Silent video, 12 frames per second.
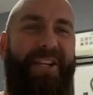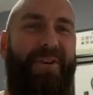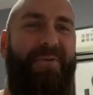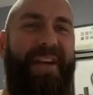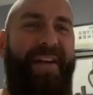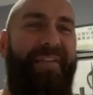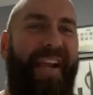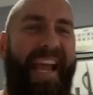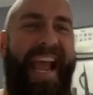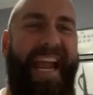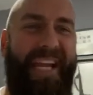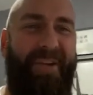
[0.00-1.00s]
You'll never
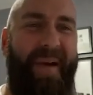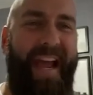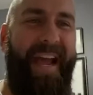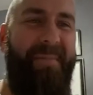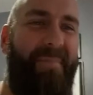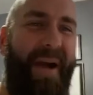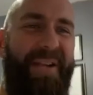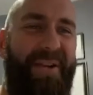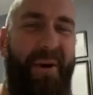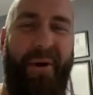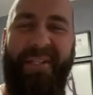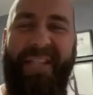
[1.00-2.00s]
get anywhere by
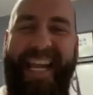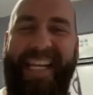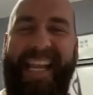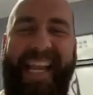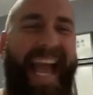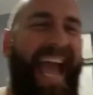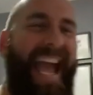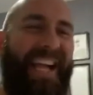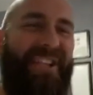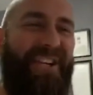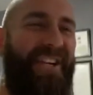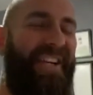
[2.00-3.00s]
not taking
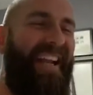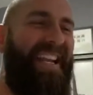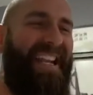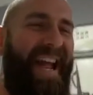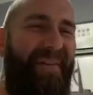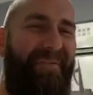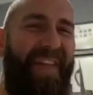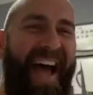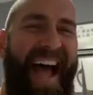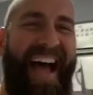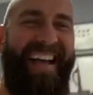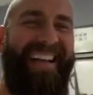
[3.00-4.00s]
action. I love
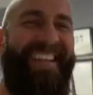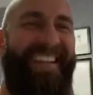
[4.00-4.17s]
that.